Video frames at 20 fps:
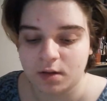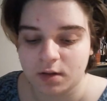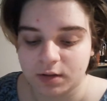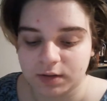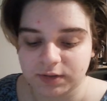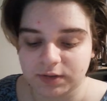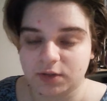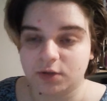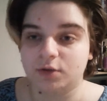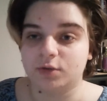
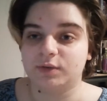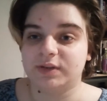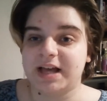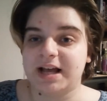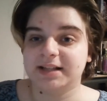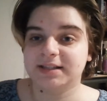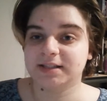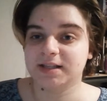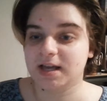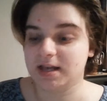So
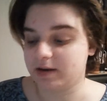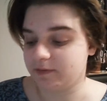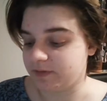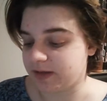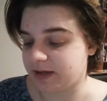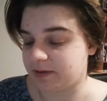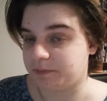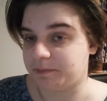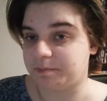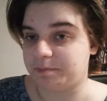that's kind of
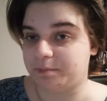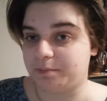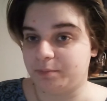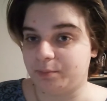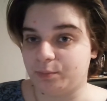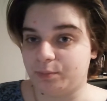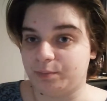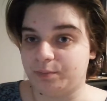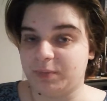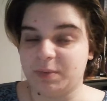like
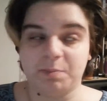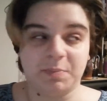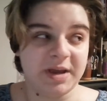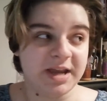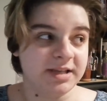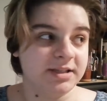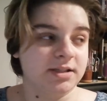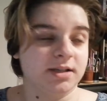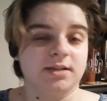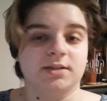the
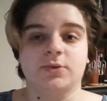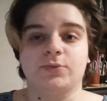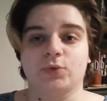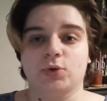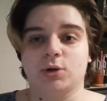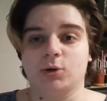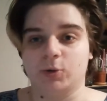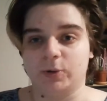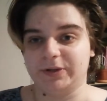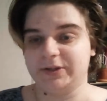basics of
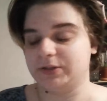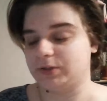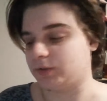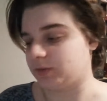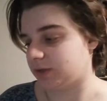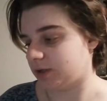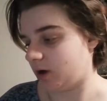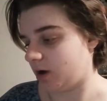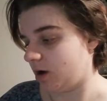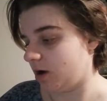what
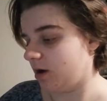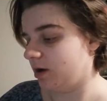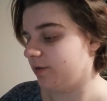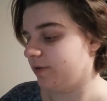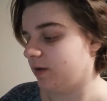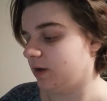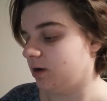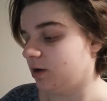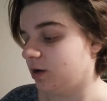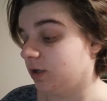crystals are.
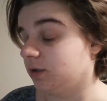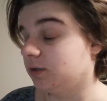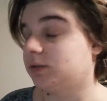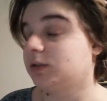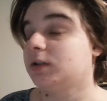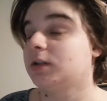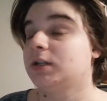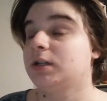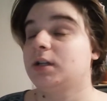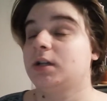There are
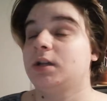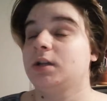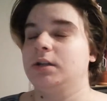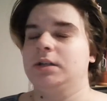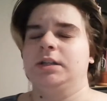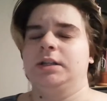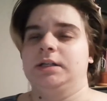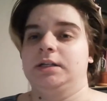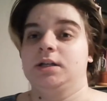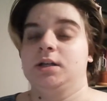
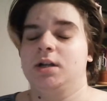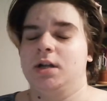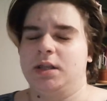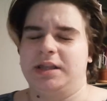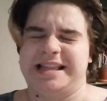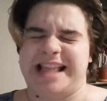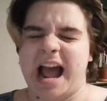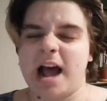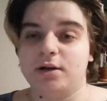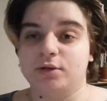
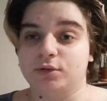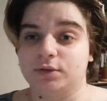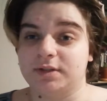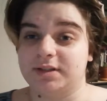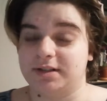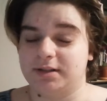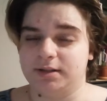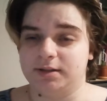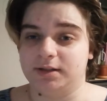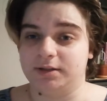
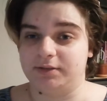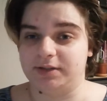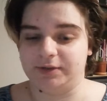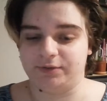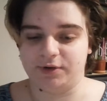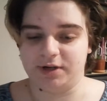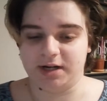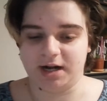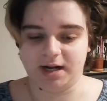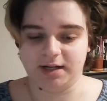thousands of
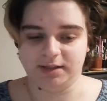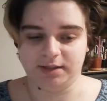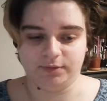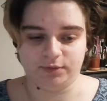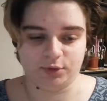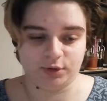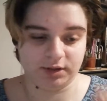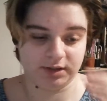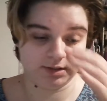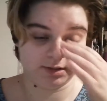different kinds of
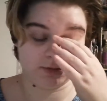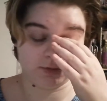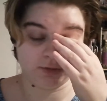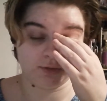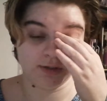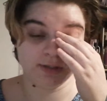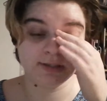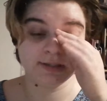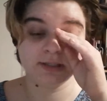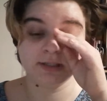
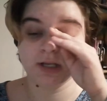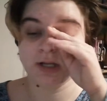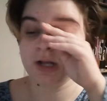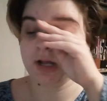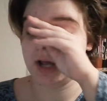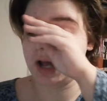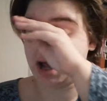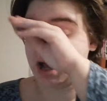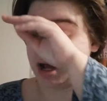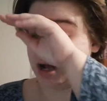crystals,
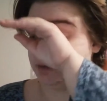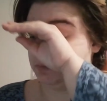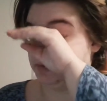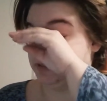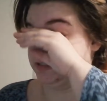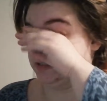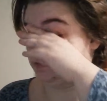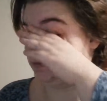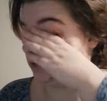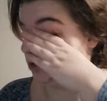
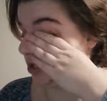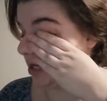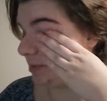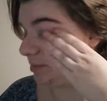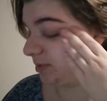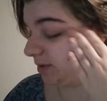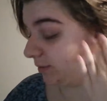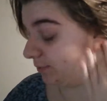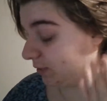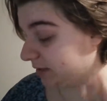in different
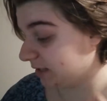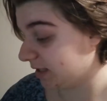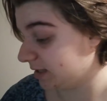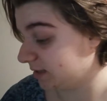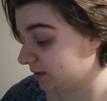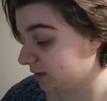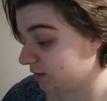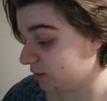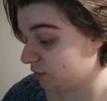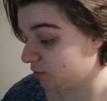shapes, different
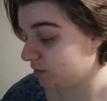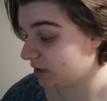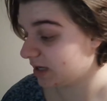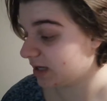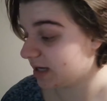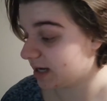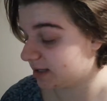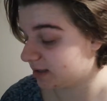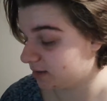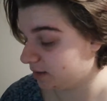sizes. You
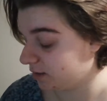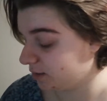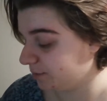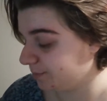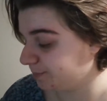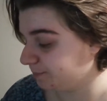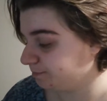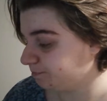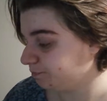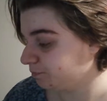can get
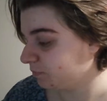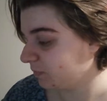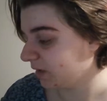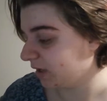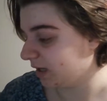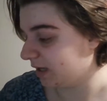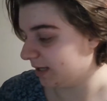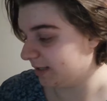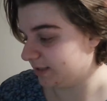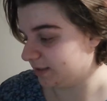them
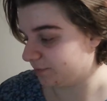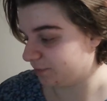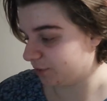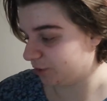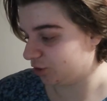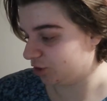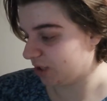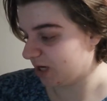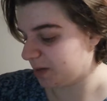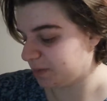in
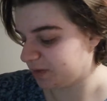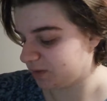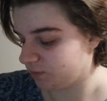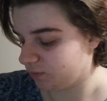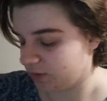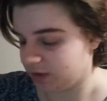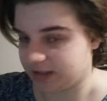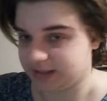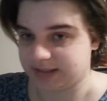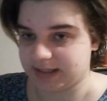different shapes.
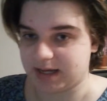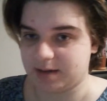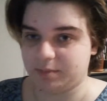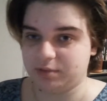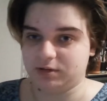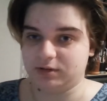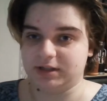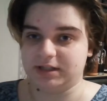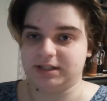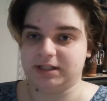For
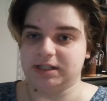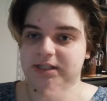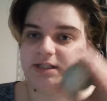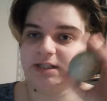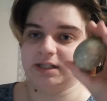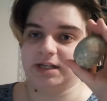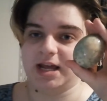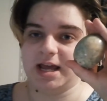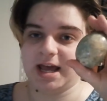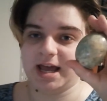example, this is
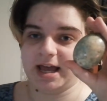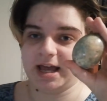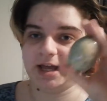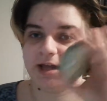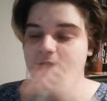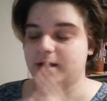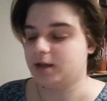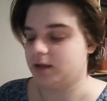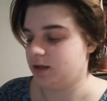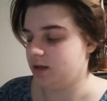an egg.